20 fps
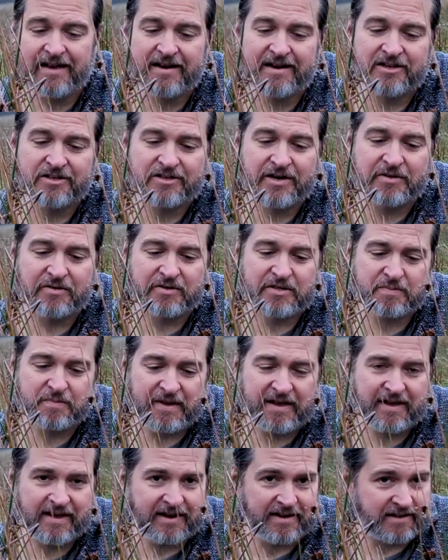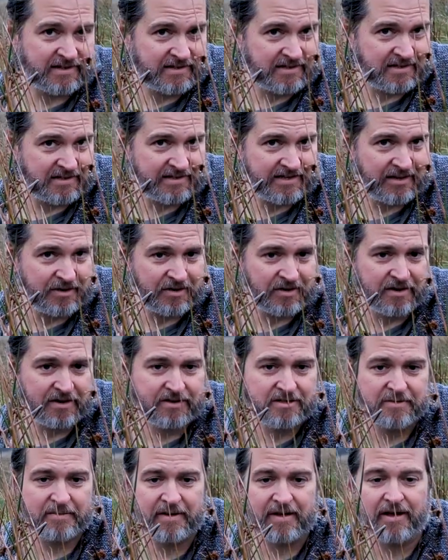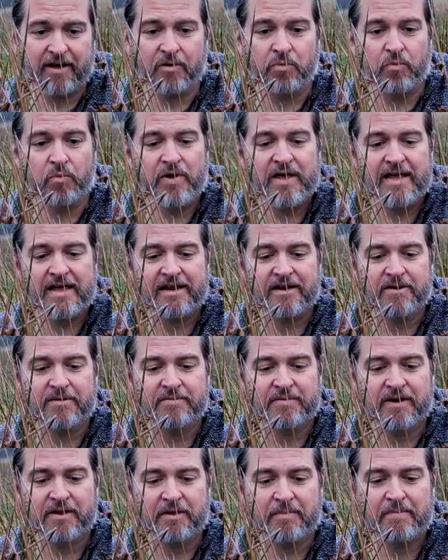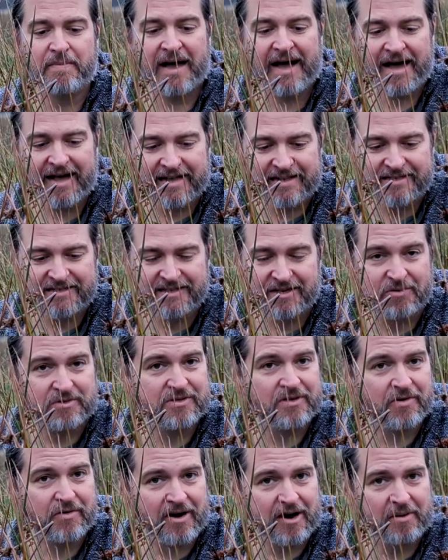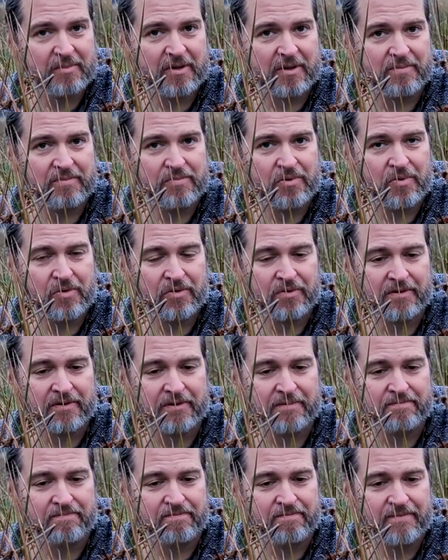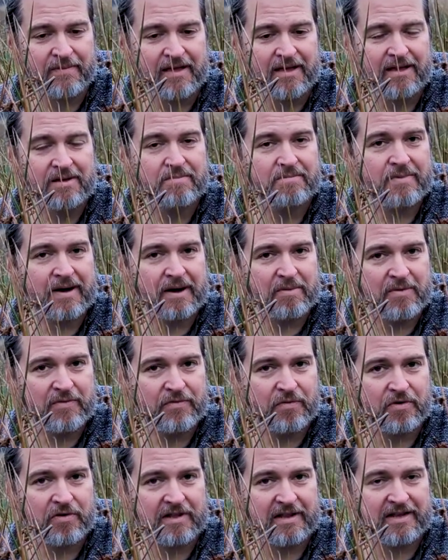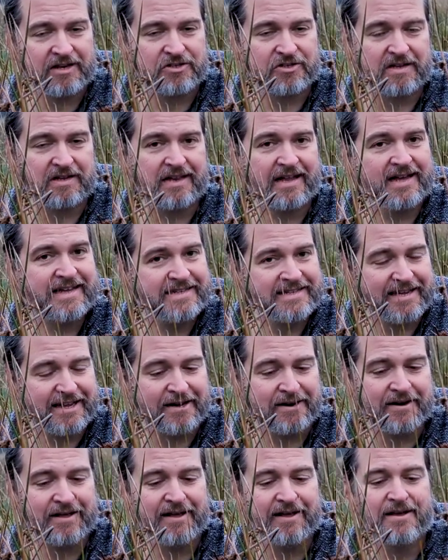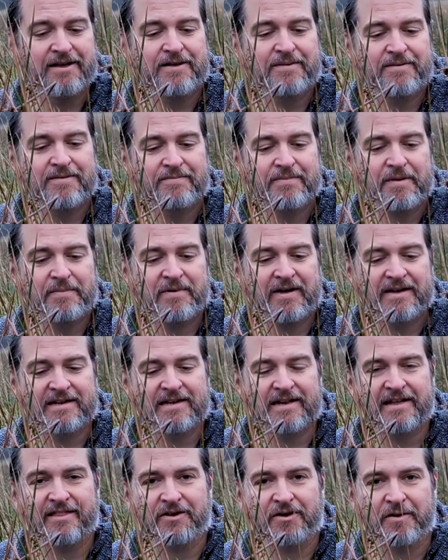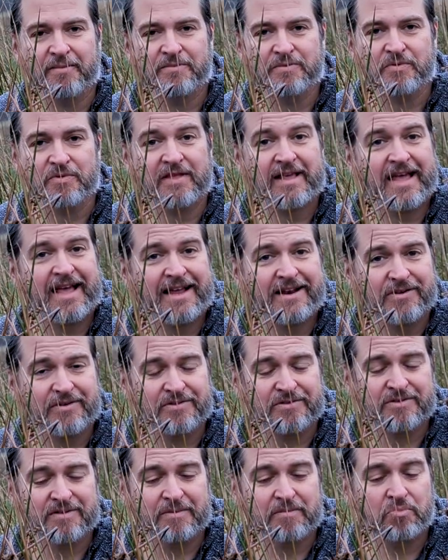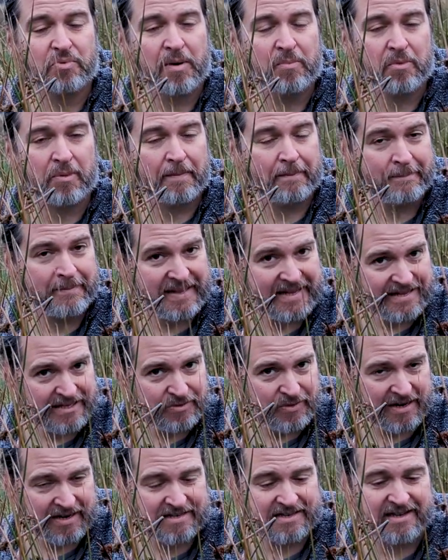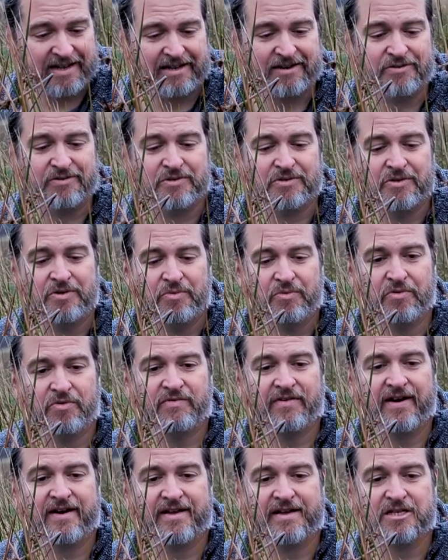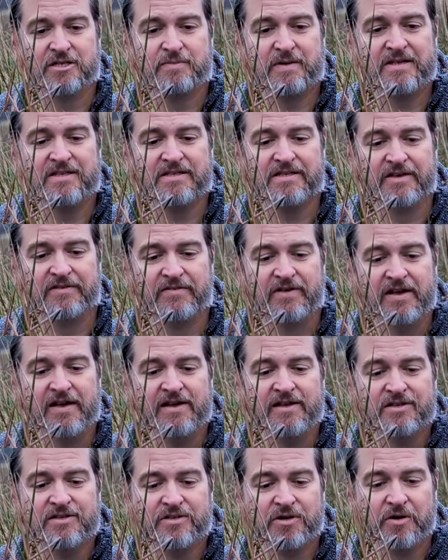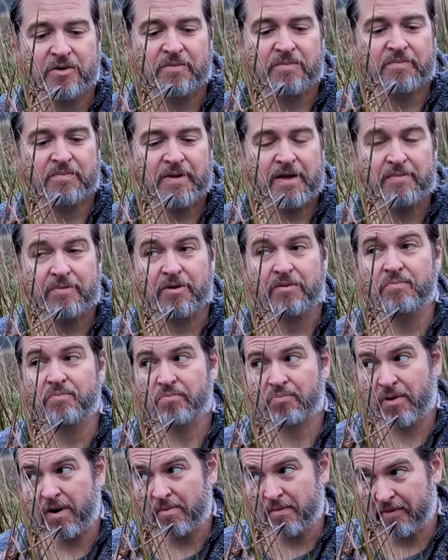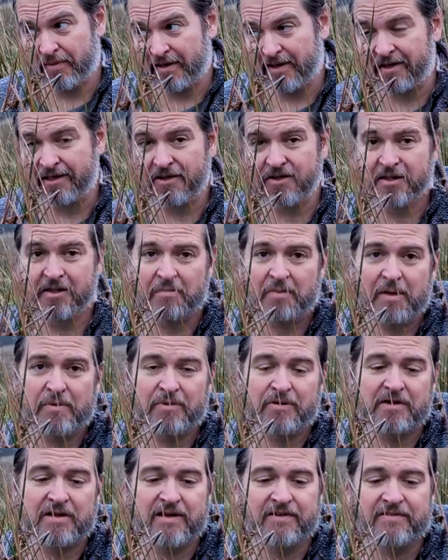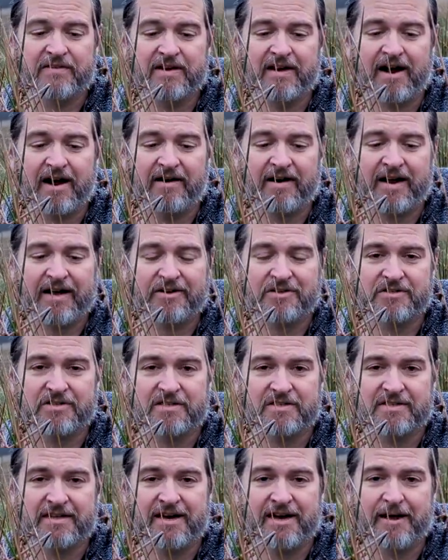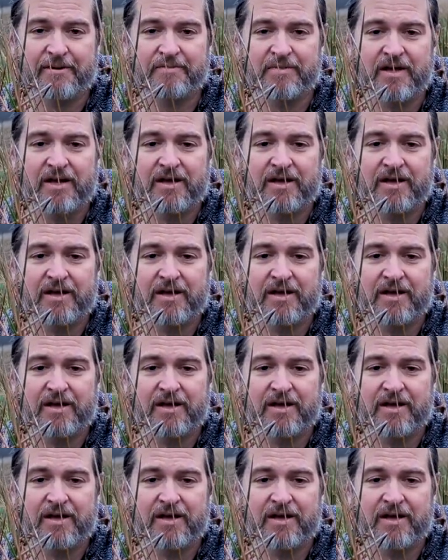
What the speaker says: Now, generally speaking, it's considered to be a weed, but in the past, it was incredibly important. Back before electric lighting, people had to light their homes with candles, and proper beeswax candles were very expensive. So people, probably including the people who lived in our house at the time,